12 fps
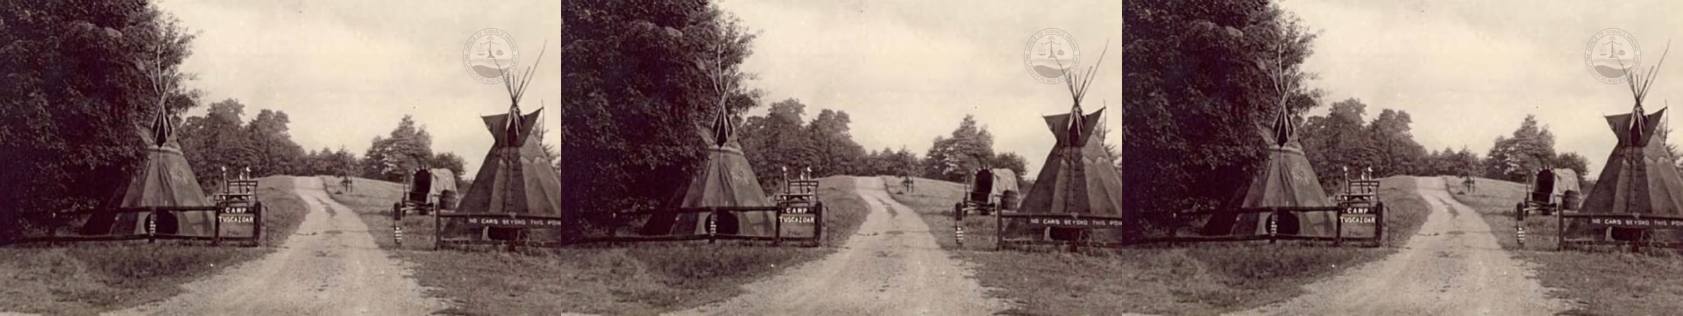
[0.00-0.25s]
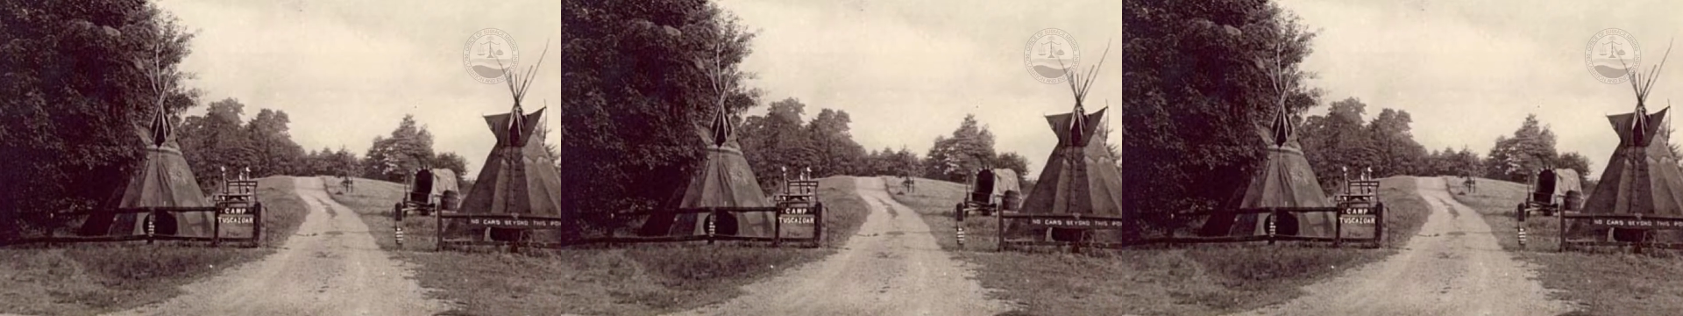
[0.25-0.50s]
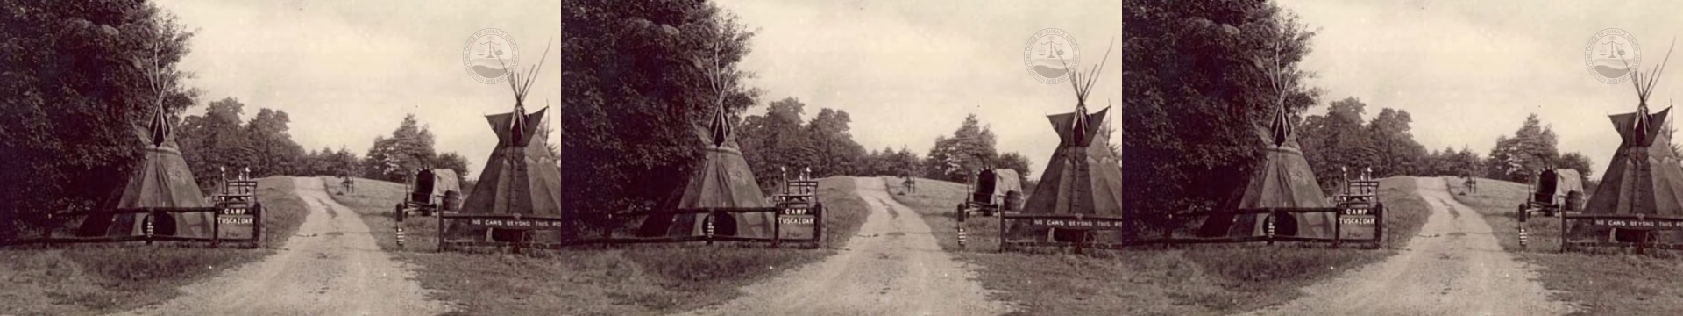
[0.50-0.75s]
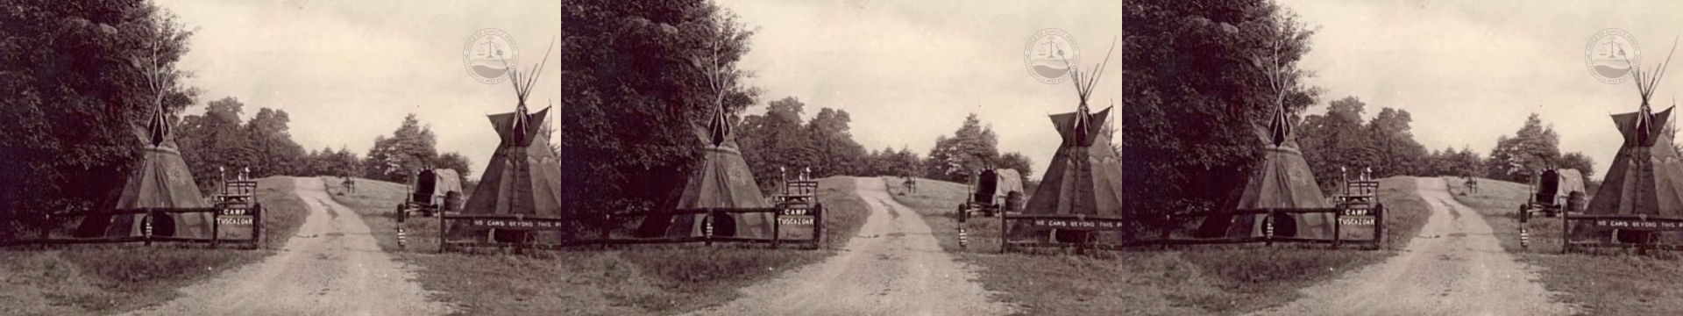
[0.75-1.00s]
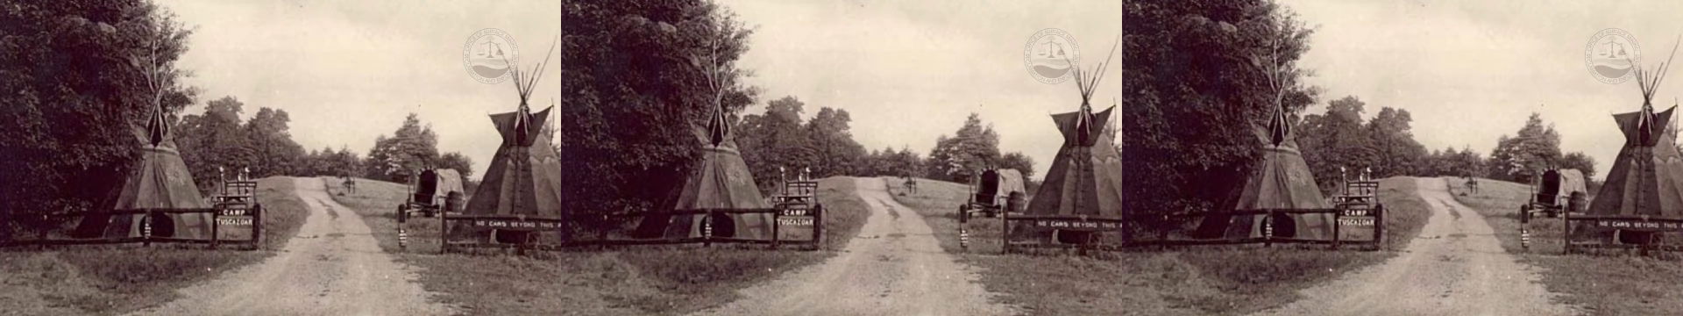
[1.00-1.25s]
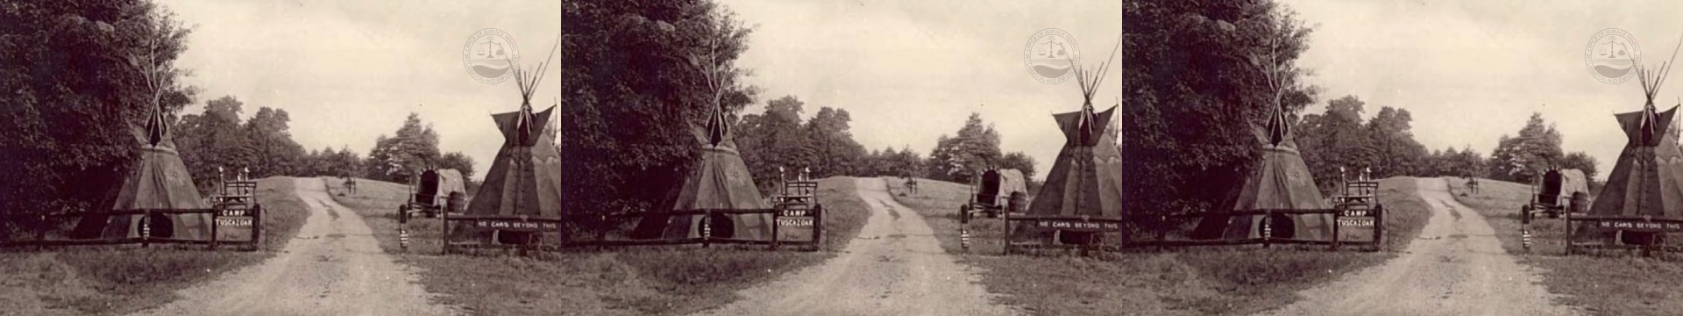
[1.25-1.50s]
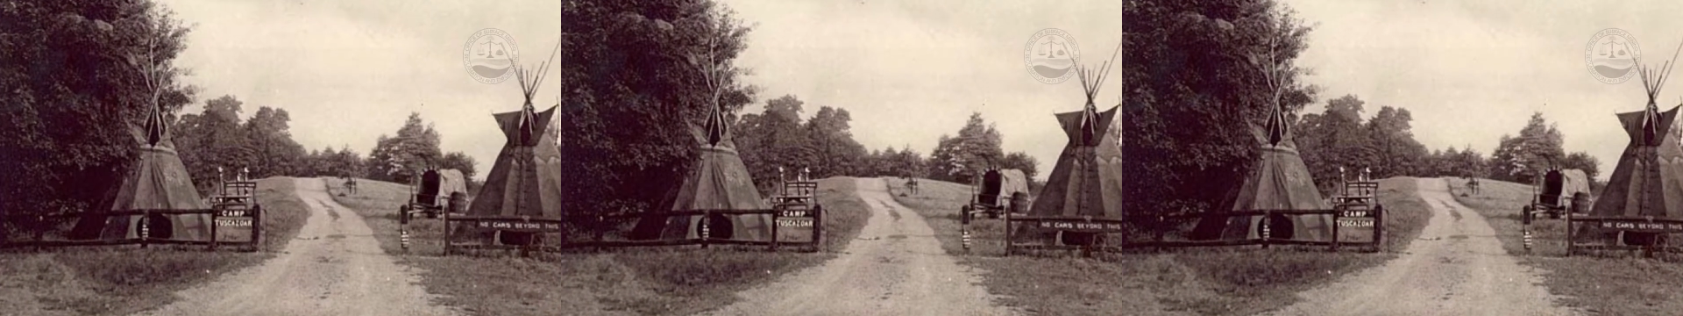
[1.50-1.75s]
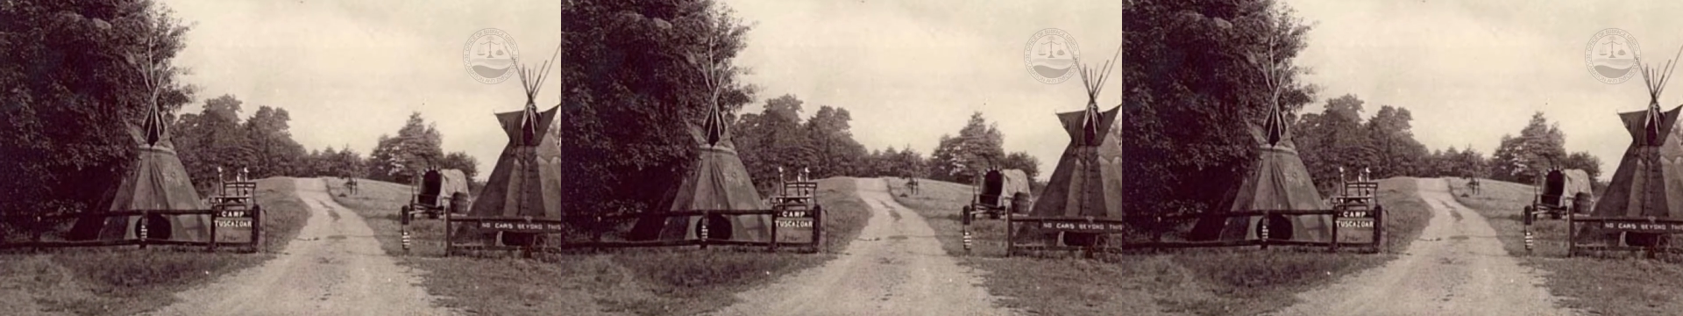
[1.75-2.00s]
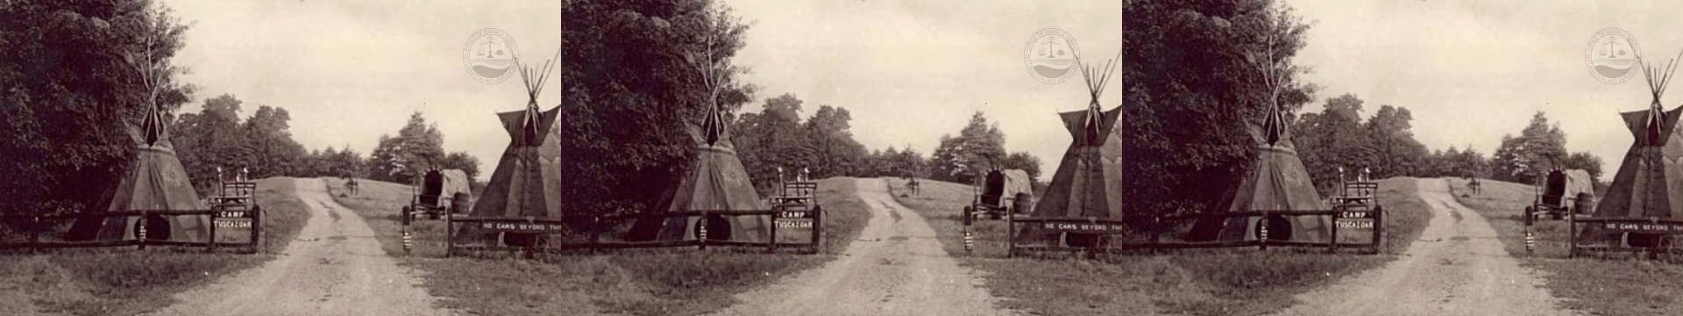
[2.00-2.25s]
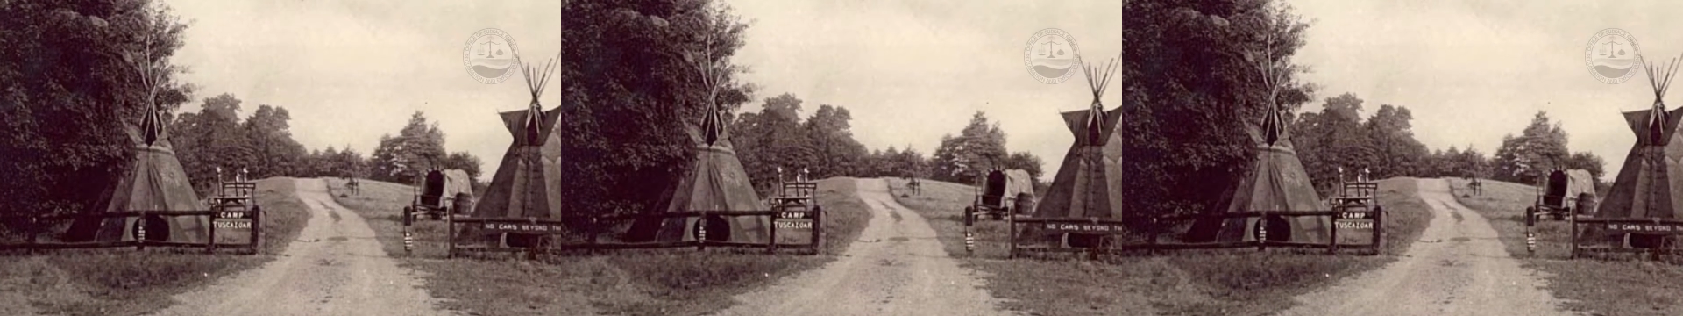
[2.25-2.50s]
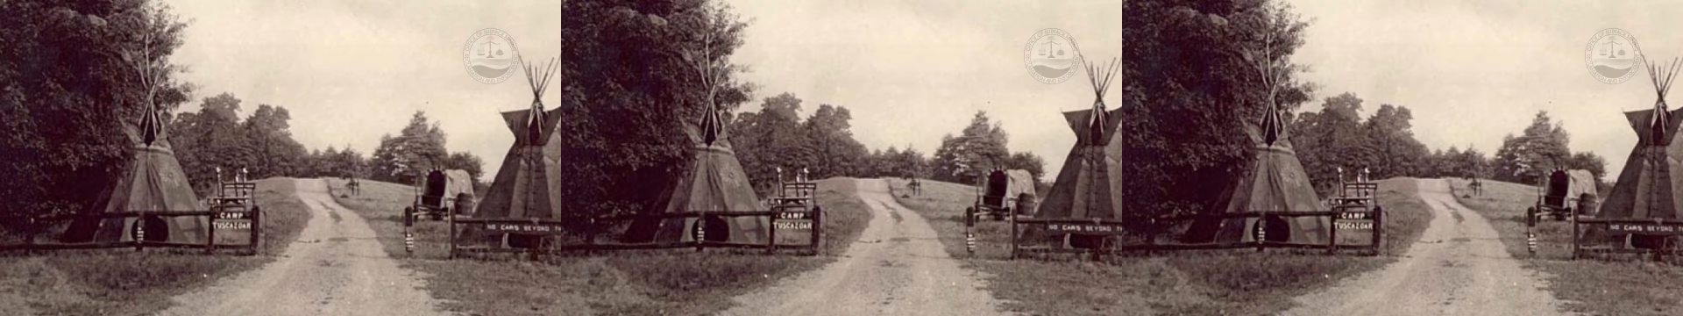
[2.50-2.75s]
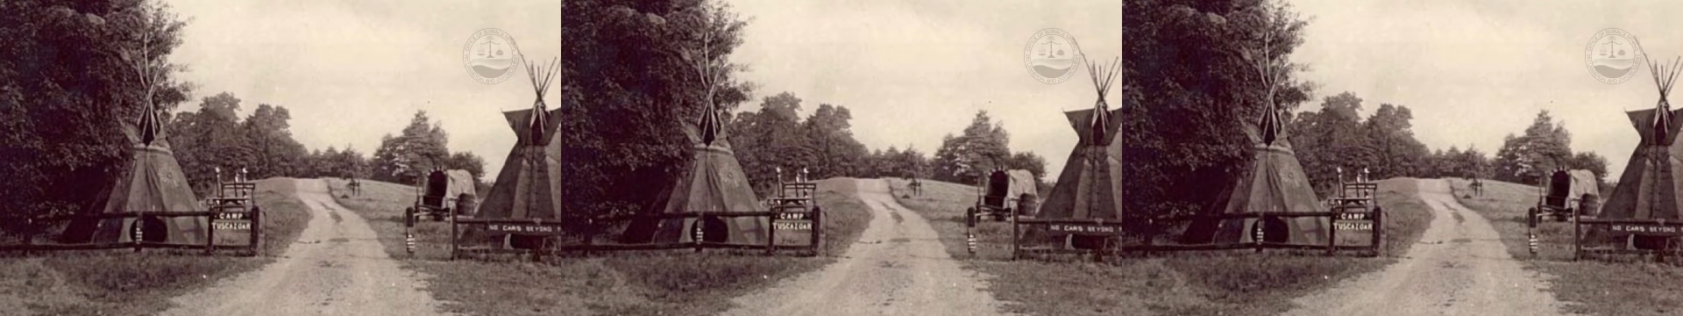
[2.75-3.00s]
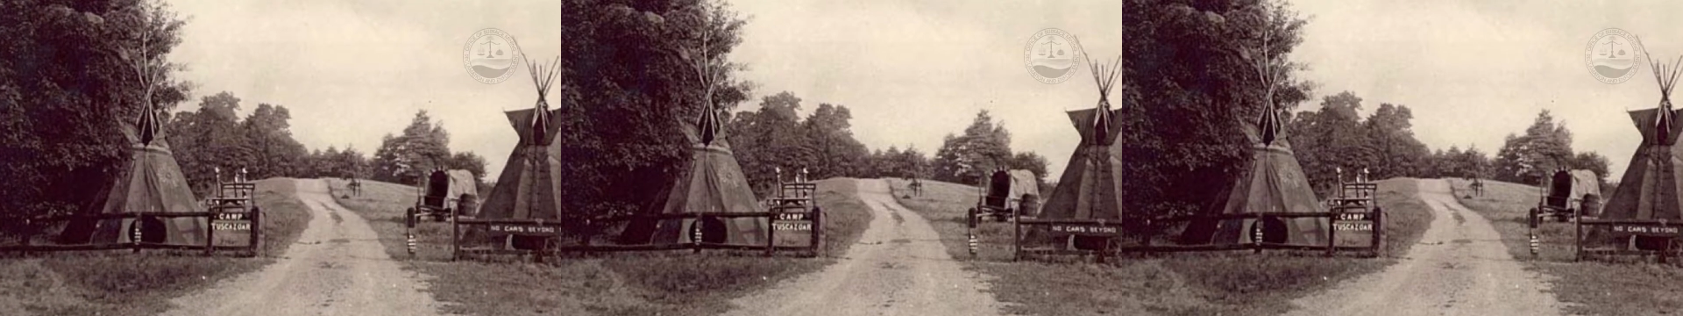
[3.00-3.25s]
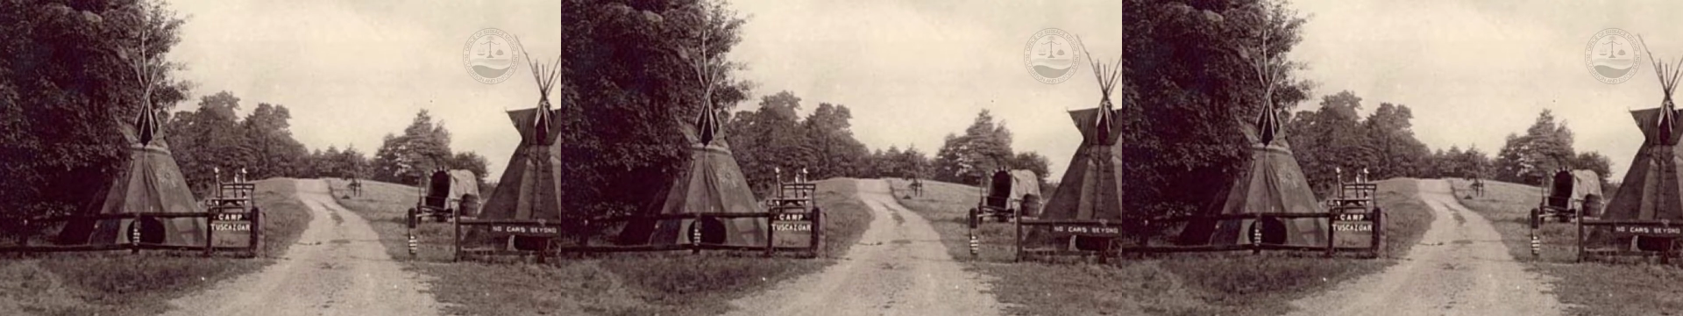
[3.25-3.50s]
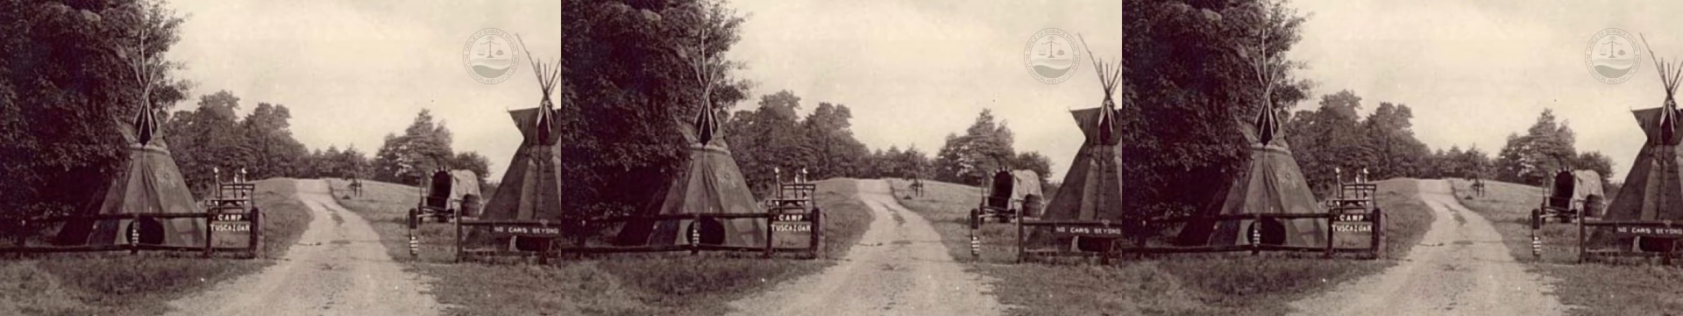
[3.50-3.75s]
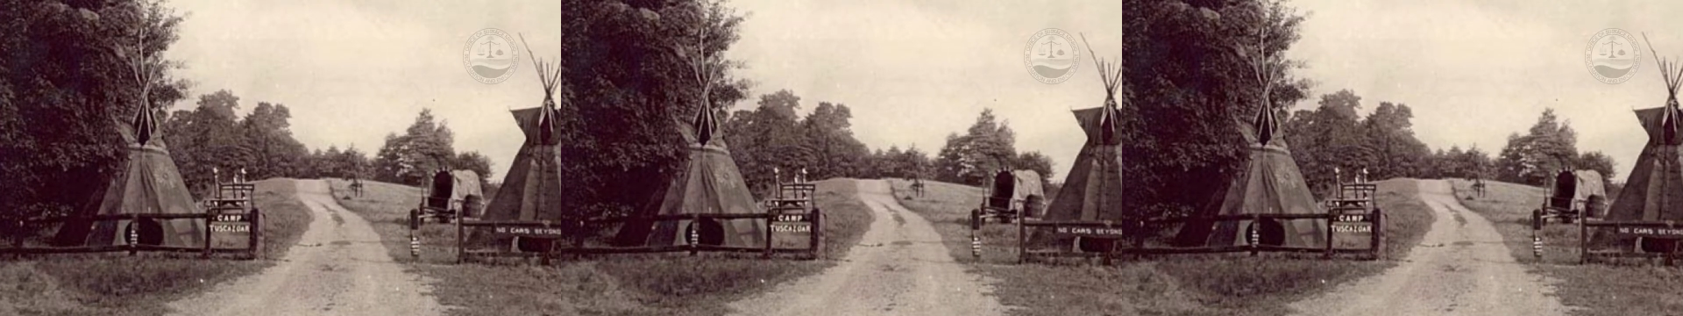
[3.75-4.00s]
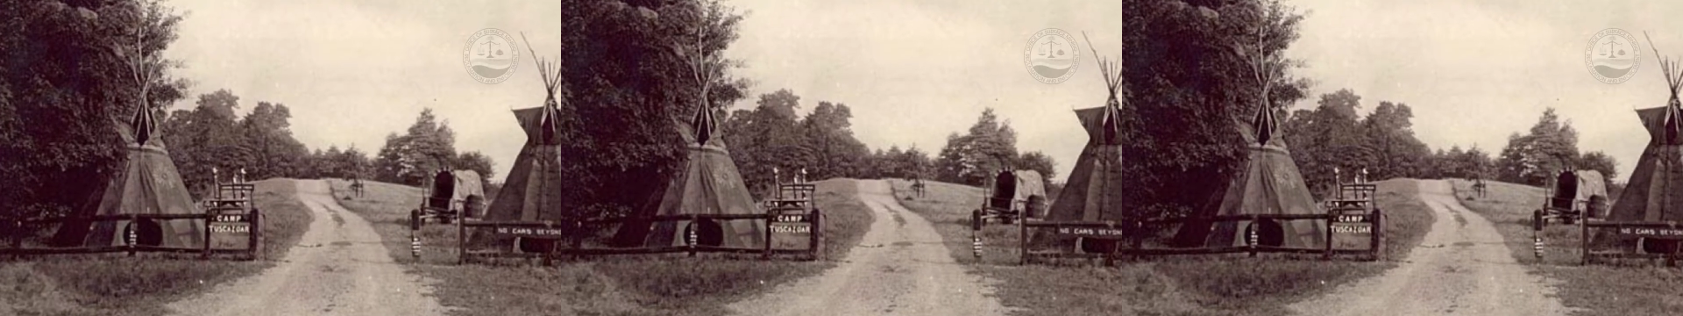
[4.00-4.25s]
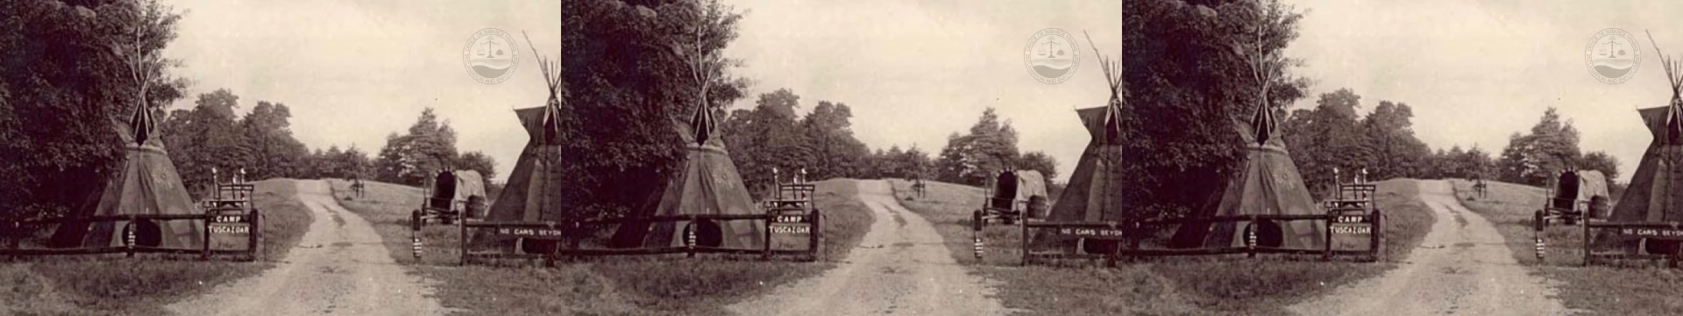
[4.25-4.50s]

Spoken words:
(no speaker visible)